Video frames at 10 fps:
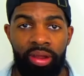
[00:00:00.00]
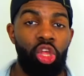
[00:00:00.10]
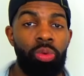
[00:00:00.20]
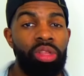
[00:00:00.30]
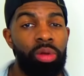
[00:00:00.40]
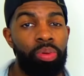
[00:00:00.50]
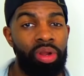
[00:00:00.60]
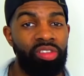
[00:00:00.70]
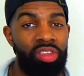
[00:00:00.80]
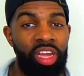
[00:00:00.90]
you want the
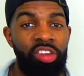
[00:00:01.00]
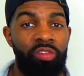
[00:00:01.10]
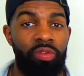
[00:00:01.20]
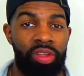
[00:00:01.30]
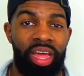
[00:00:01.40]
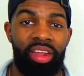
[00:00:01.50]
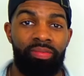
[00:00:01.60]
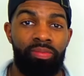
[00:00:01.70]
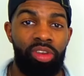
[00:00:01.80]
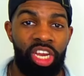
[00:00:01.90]
pronunciation for
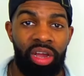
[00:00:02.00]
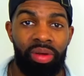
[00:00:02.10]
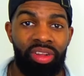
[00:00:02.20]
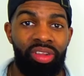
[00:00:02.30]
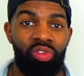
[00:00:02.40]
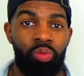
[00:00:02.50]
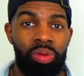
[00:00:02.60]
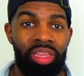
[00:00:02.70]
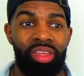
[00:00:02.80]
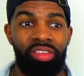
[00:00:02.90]
that gerund to
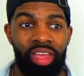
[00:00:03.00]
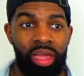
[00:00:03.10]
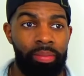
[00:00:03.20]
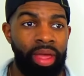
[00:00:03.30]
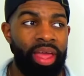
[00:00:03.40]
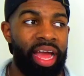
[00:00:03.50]
be the same